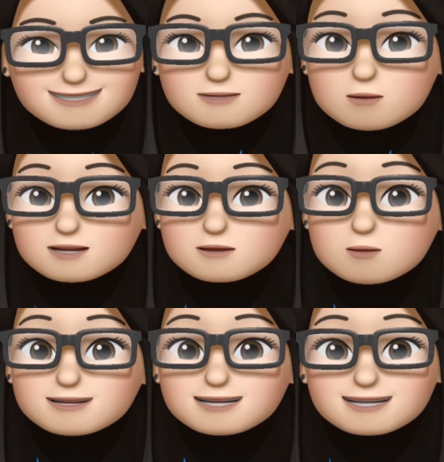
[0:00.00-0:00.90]
that this
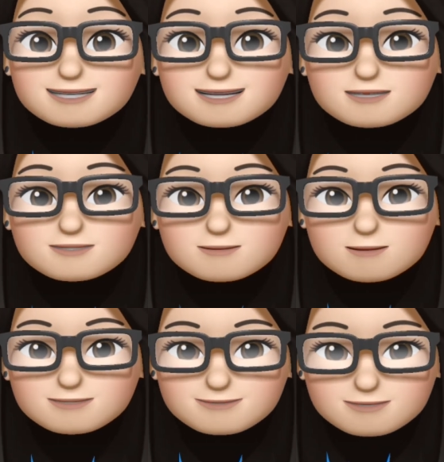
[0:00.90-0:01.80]
watch was sent in
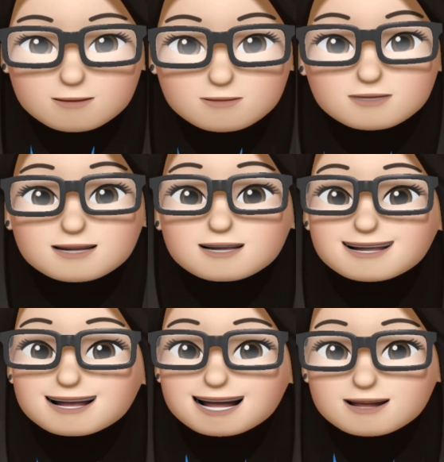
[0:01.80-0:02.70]
for review.
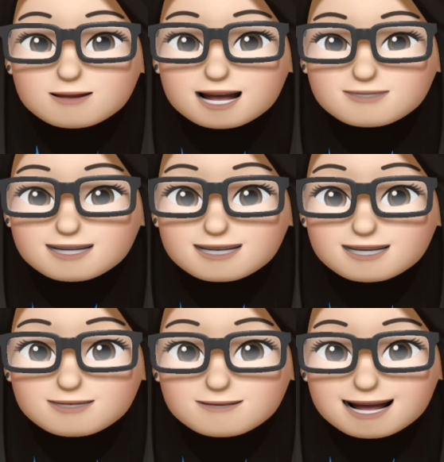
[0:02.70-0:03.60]
I don't have to
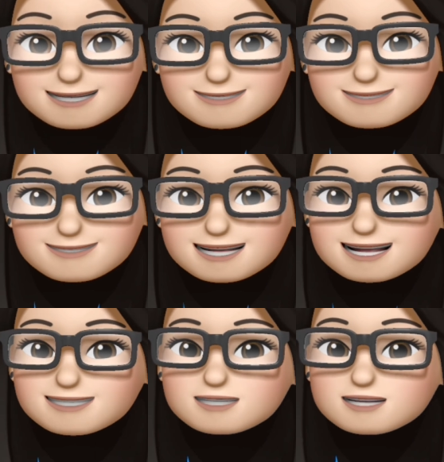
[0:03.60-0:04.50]
send it back,
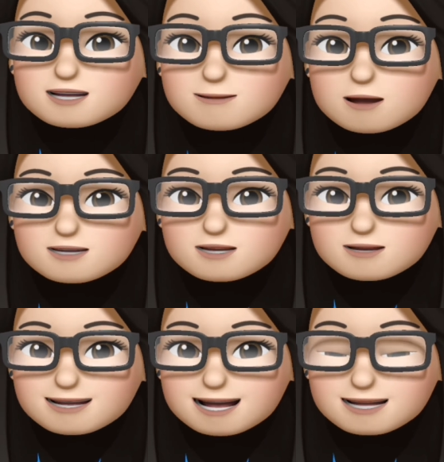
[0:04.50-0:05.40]
hence the
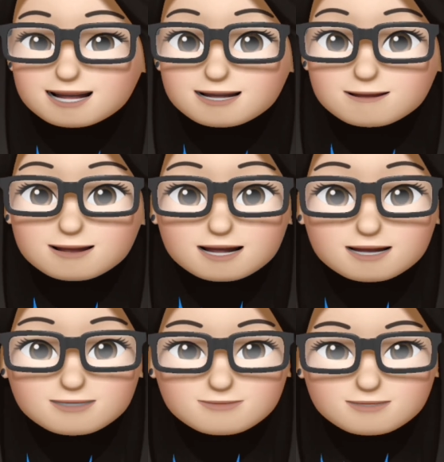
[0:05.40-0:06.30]
sponsored tag at the
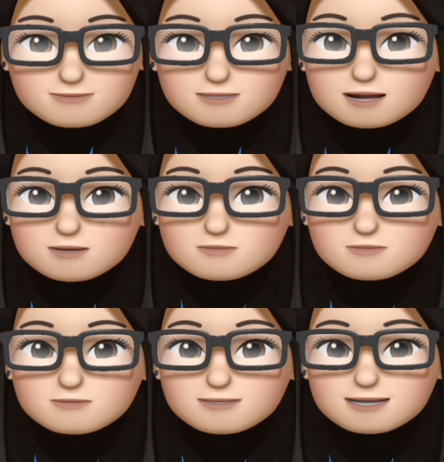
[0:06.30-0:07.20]
beginning of this
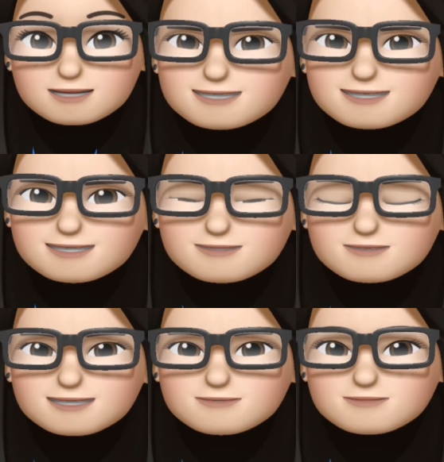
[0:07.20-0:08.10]
video. Having
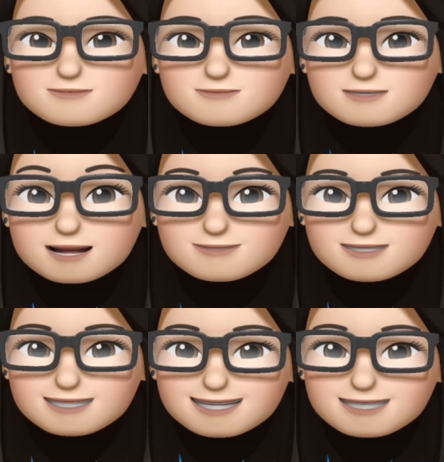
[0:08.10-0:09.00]
said that, I want
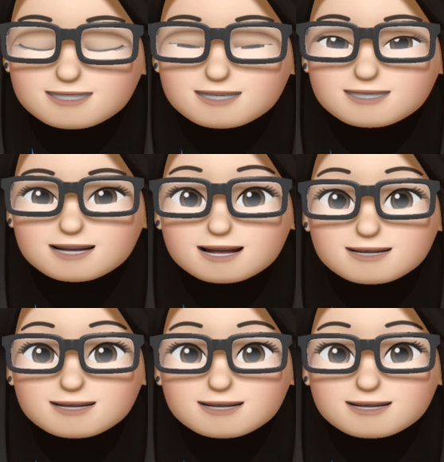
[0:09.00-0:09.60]
to emphasize